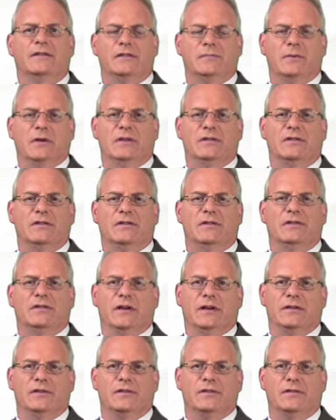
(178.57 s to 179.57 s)
asbestos
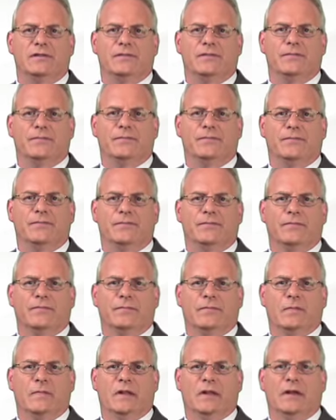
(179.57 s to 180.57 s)
dust.
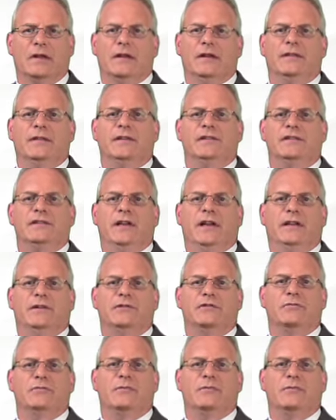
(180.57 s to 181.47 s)
These standards